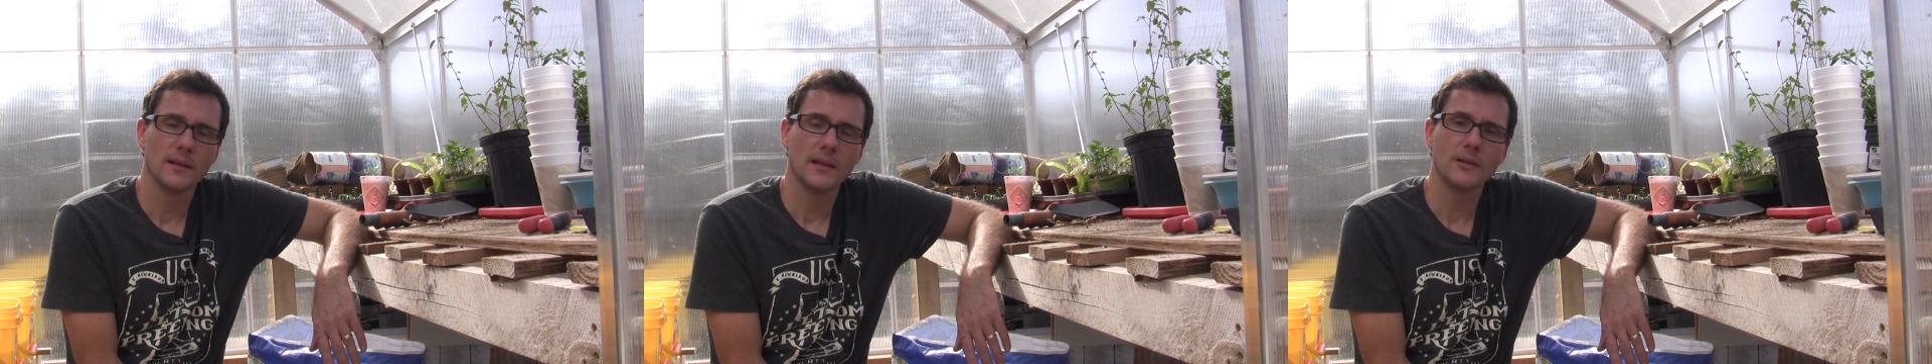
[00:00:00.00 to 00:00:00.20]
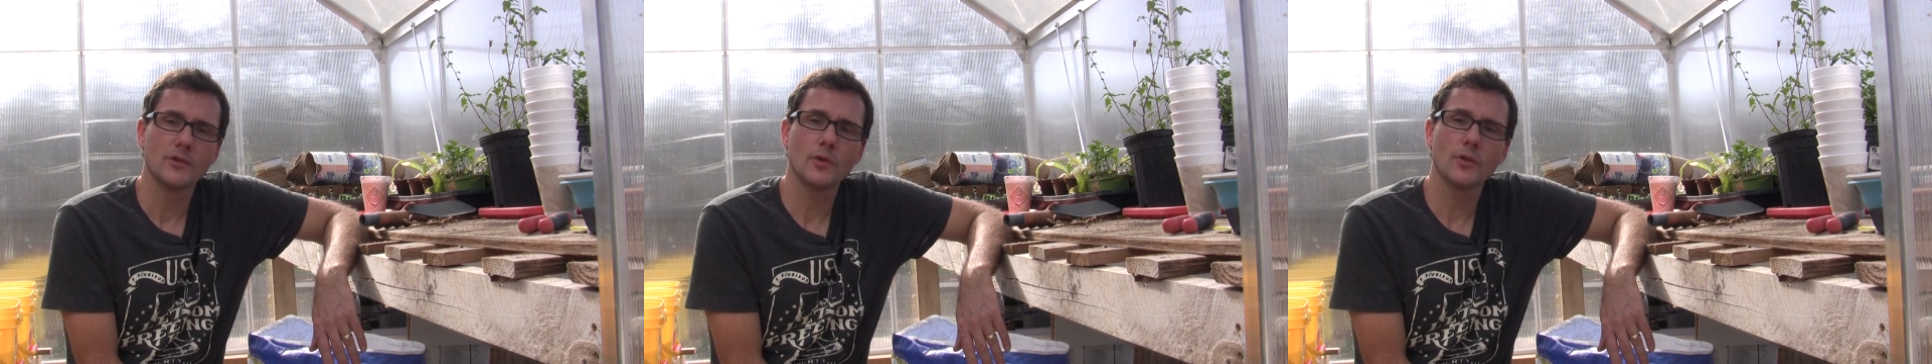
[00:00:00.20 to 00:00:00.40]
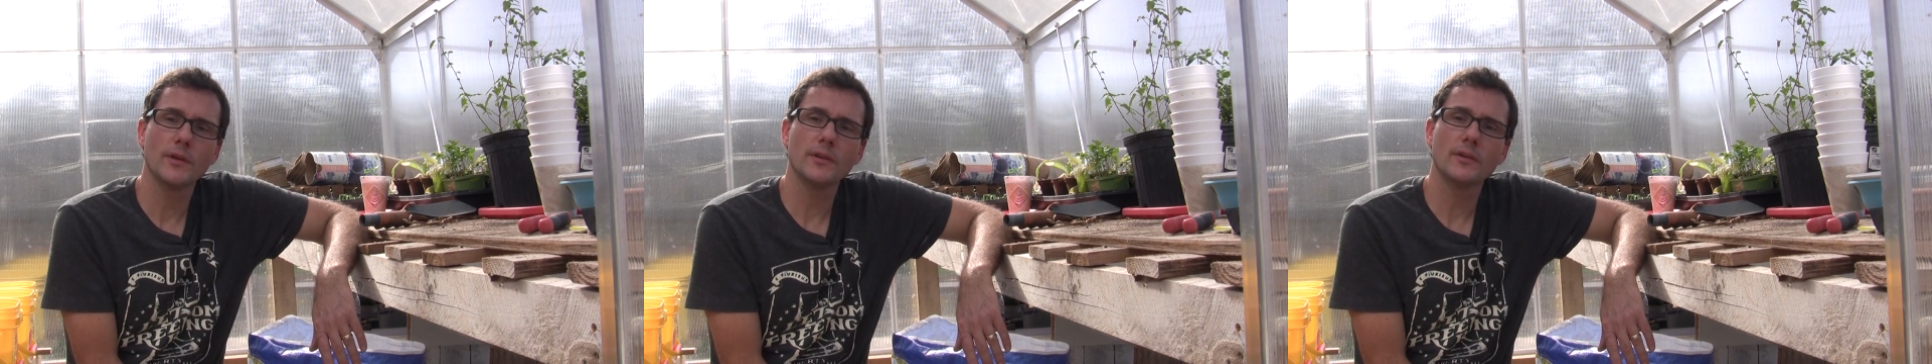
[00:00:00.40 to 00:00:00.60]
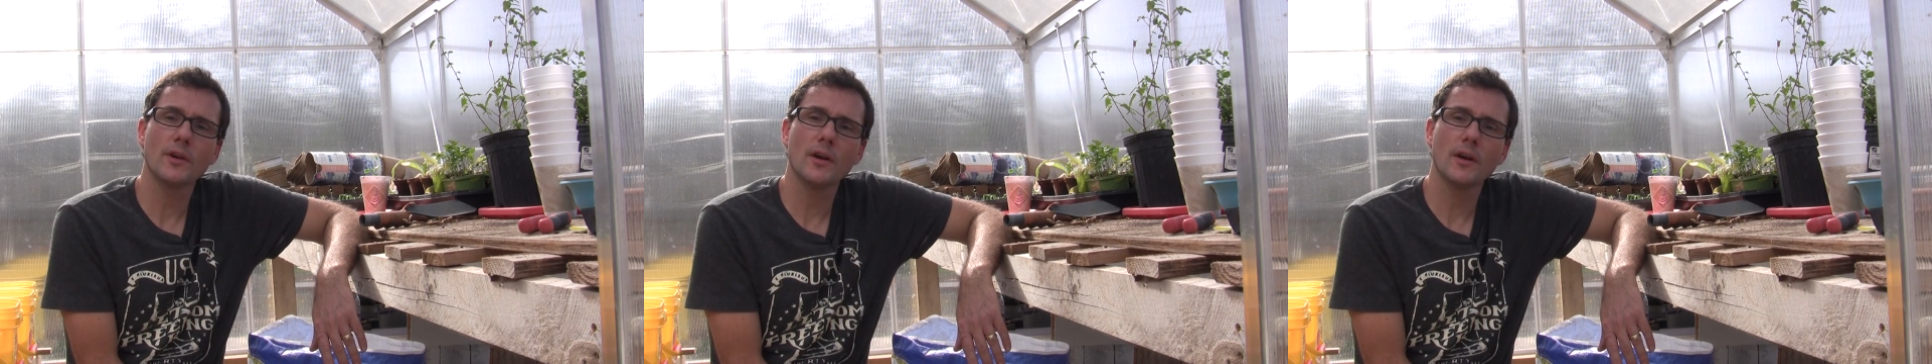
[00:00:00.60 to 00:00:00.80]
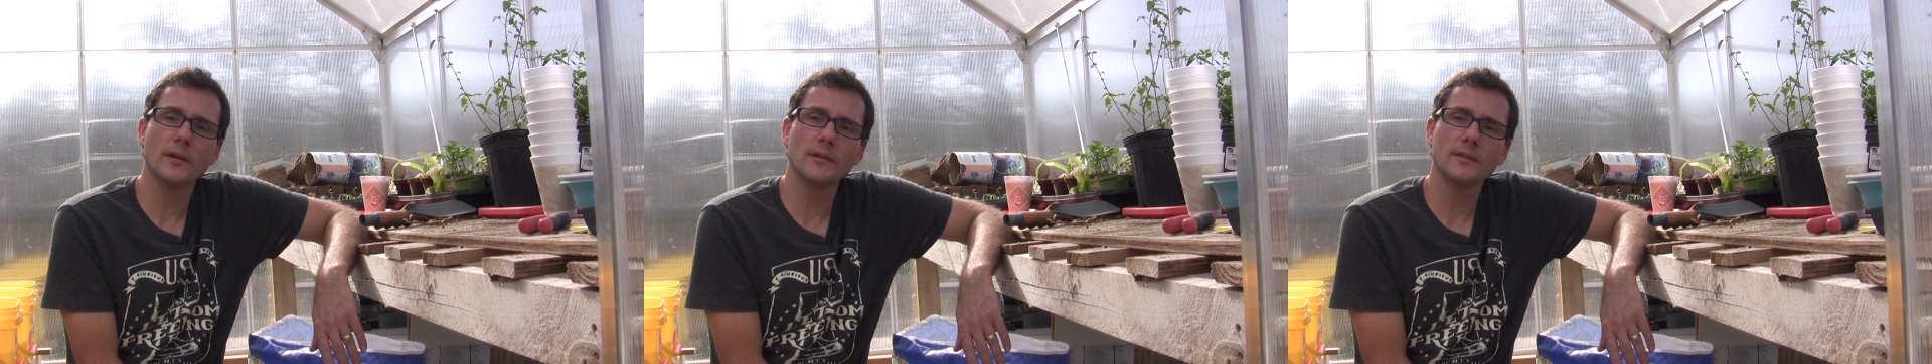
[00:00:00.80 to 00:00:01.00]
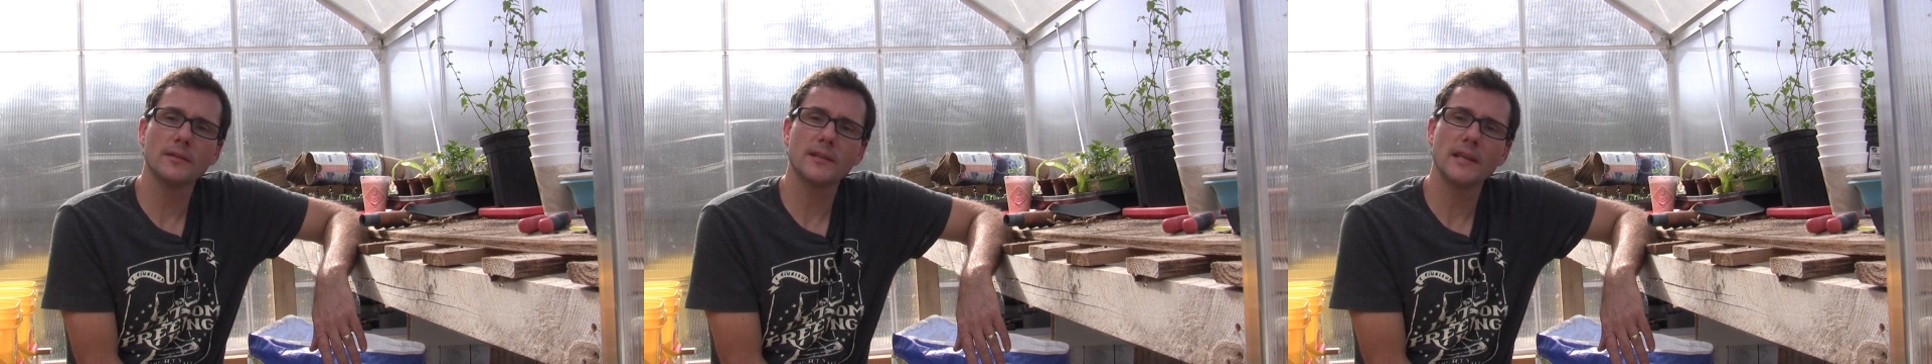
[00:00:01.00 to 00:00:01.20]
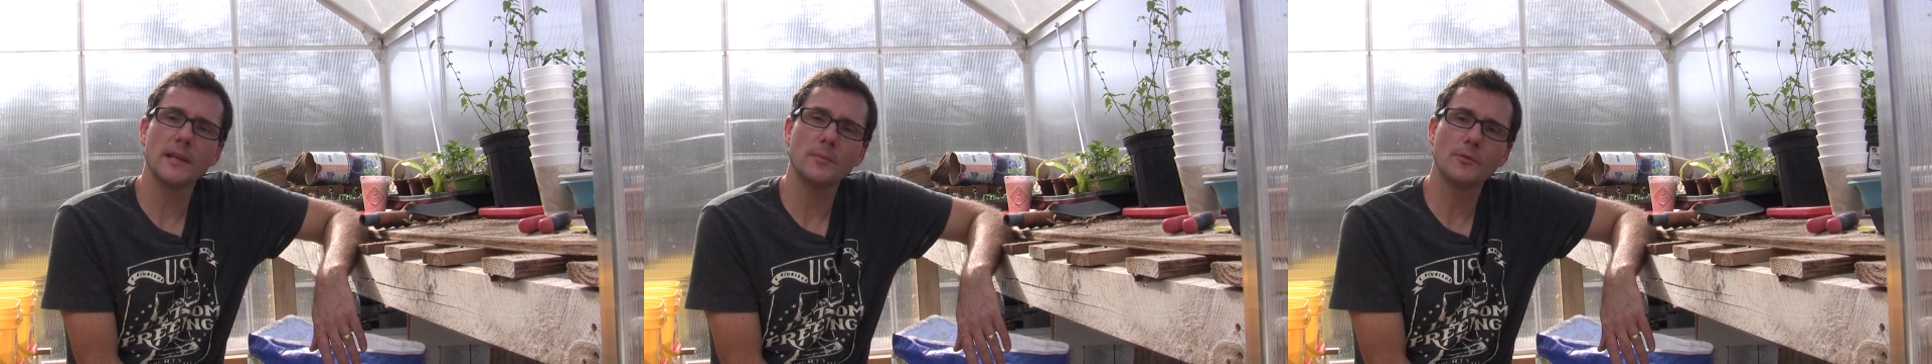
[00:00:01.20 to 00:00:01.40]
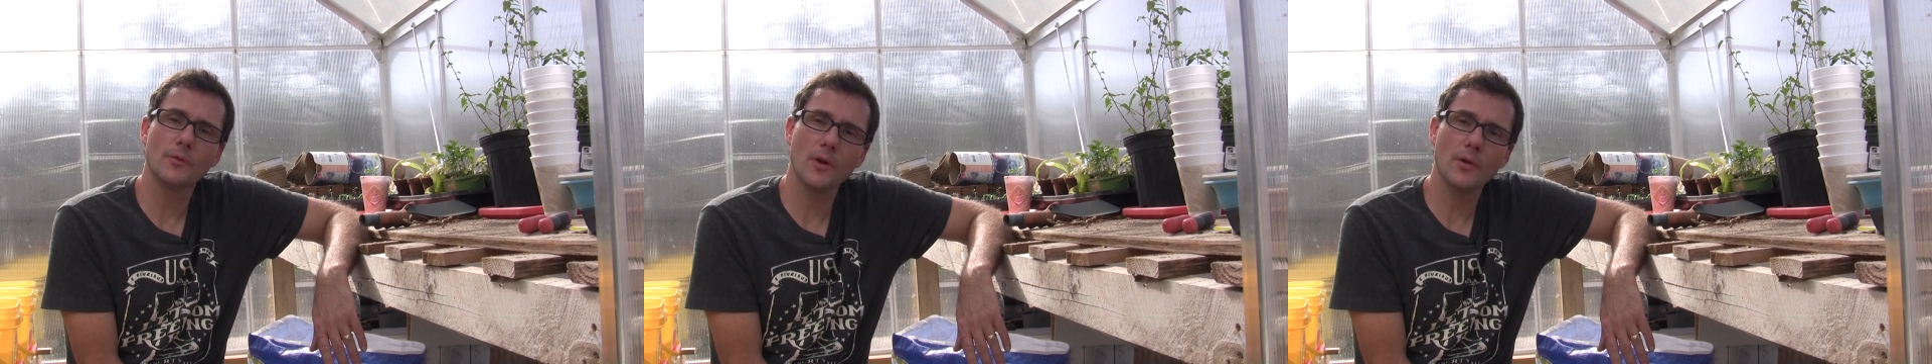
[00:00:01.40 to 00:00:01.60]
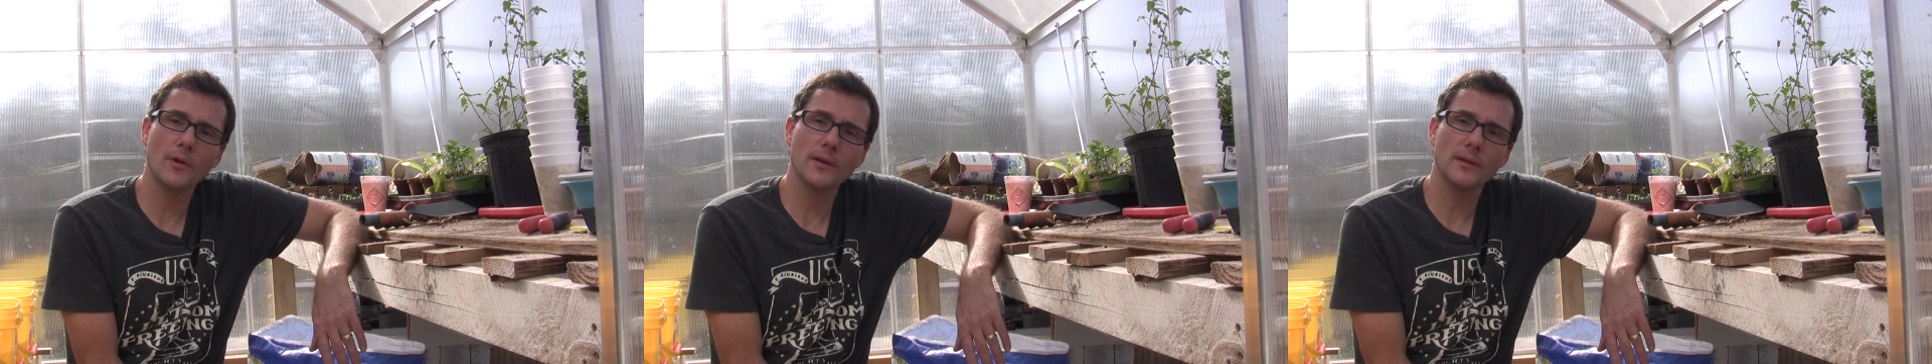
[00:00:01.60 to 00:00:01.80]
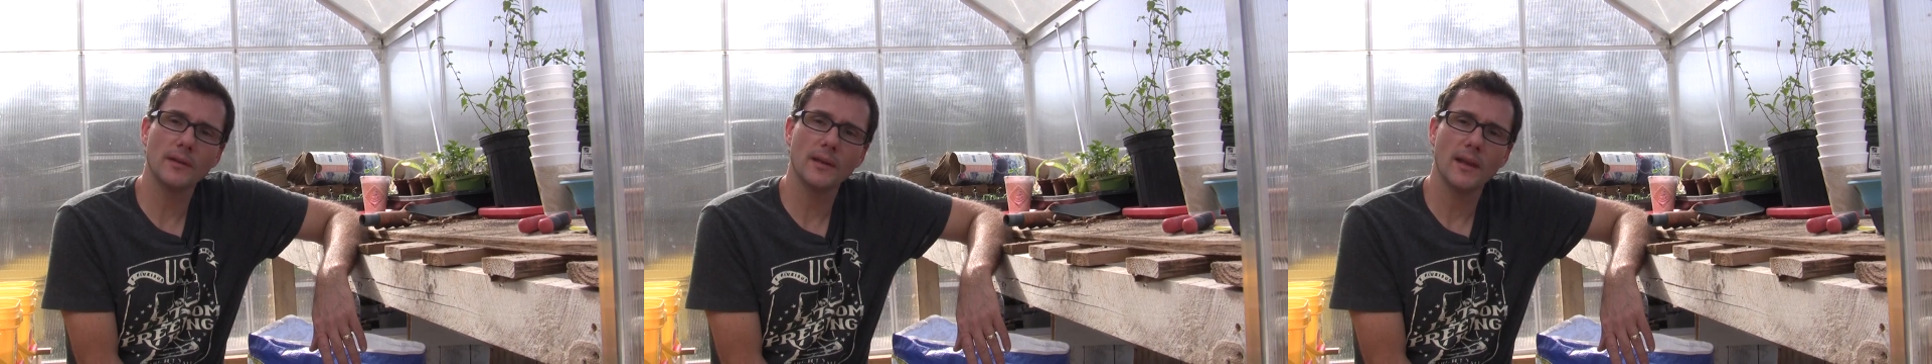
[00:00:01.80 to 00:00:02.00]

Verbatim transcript: Enjoy your garden, keep growing,